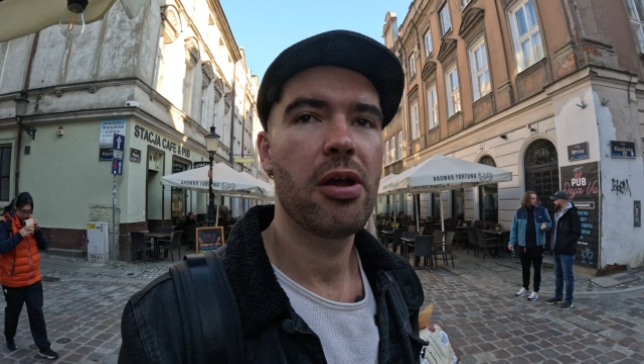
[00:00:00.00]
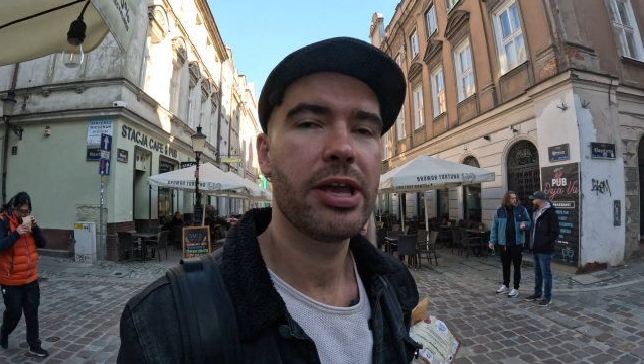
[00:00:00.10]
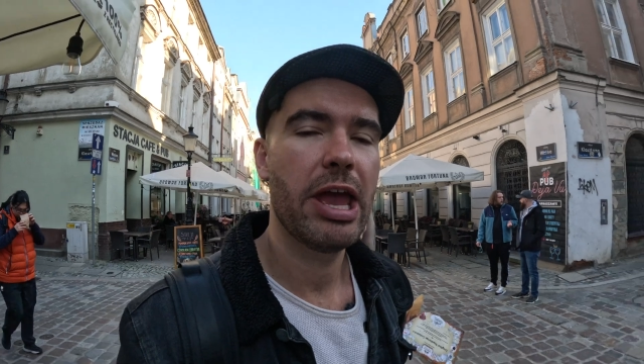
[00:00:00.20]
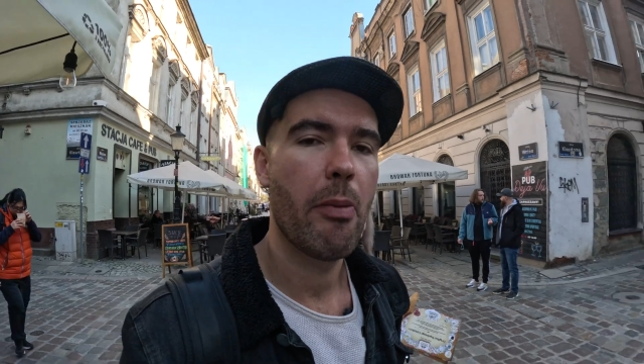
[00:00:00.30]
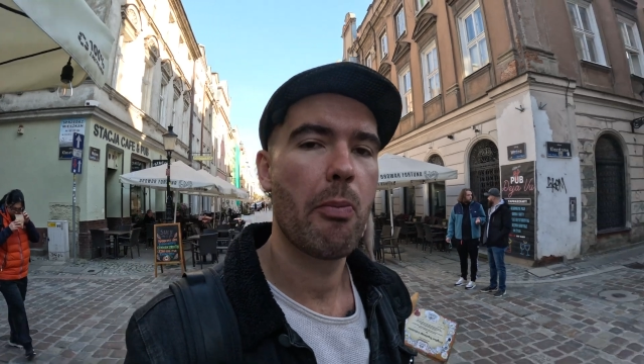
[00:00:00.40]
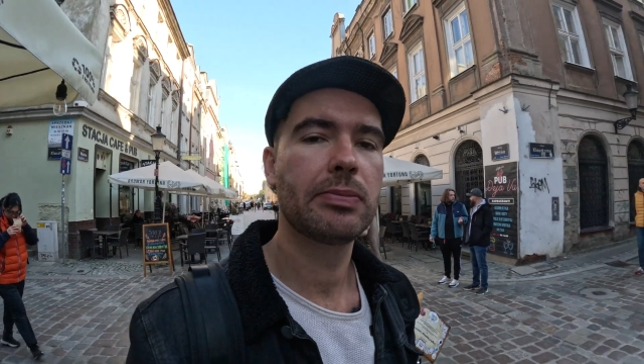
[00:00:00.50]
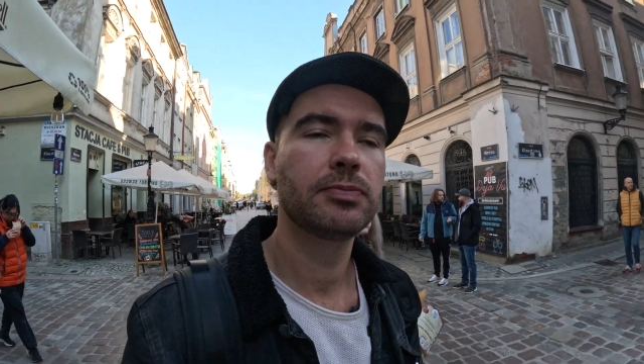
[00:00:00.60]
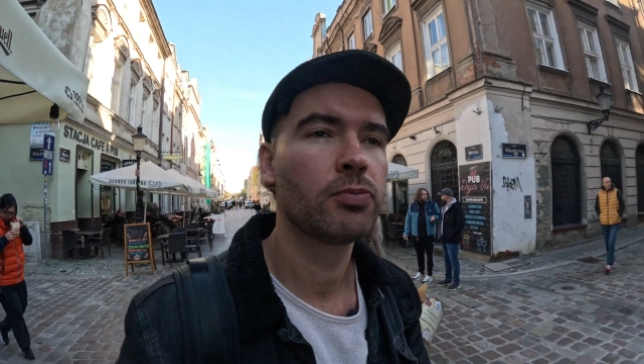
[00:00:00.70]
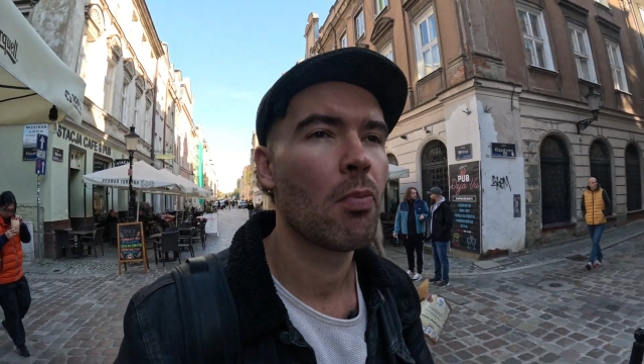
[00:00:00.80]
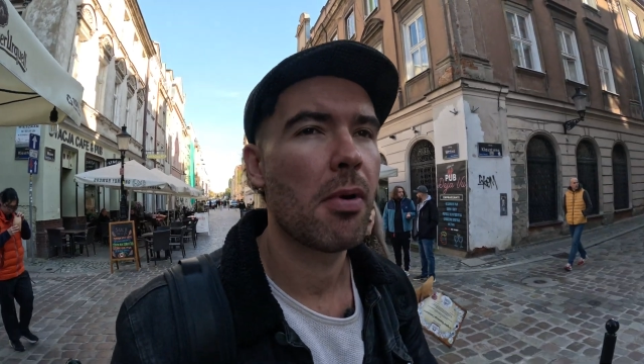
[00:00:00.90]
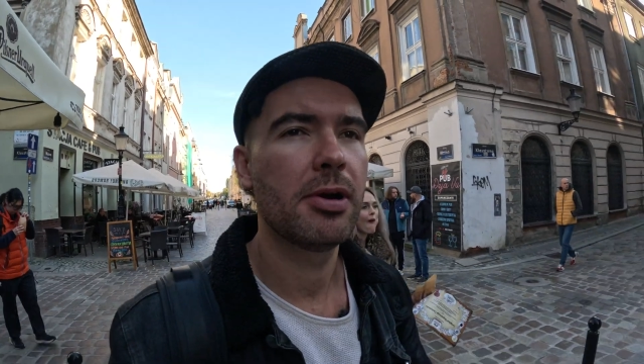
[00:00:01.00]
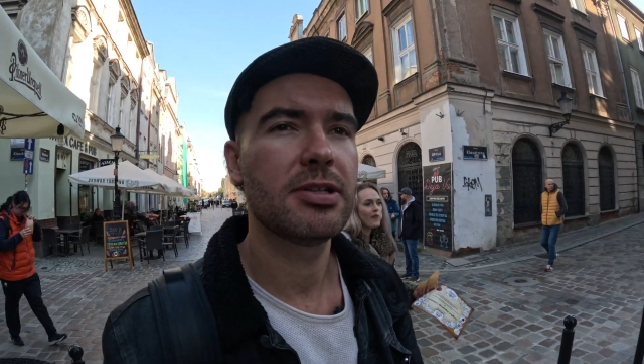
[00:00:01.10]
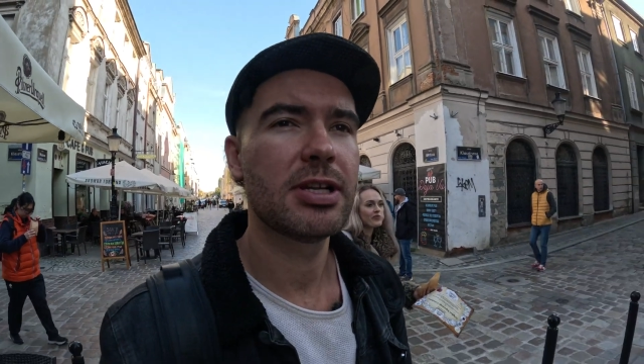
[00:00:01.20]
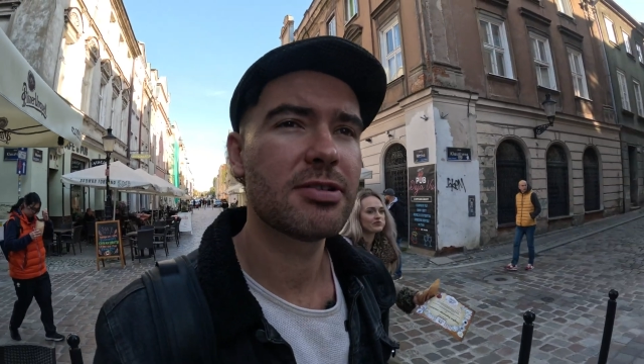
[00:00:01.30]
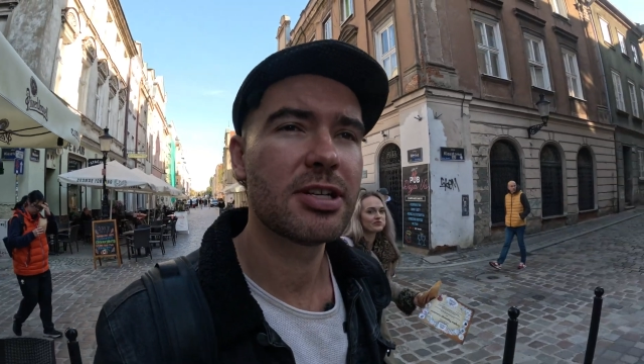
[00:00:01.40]
Okay,
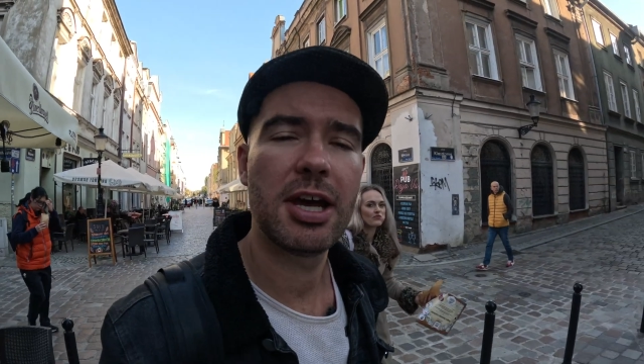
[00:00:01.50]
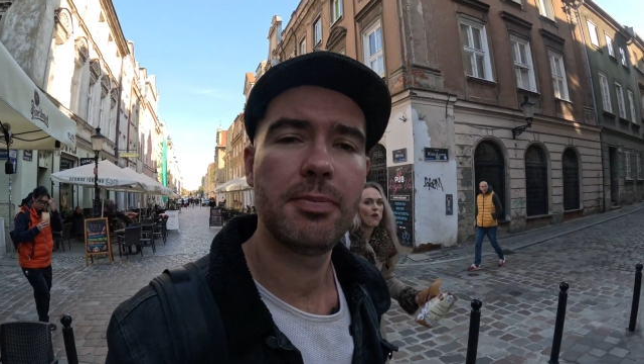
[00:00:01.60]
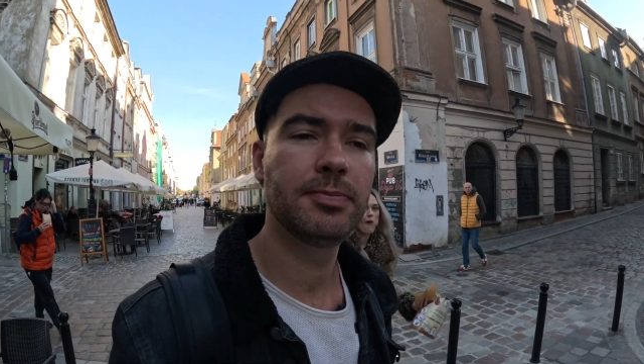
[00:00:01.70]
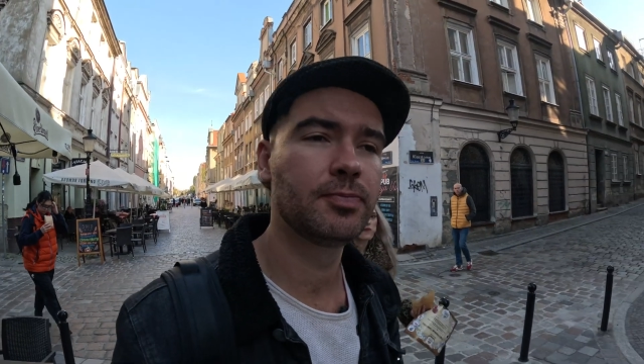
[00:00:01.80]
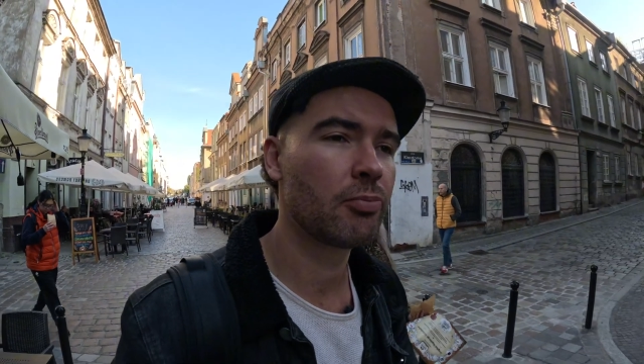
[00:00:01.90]
it's now time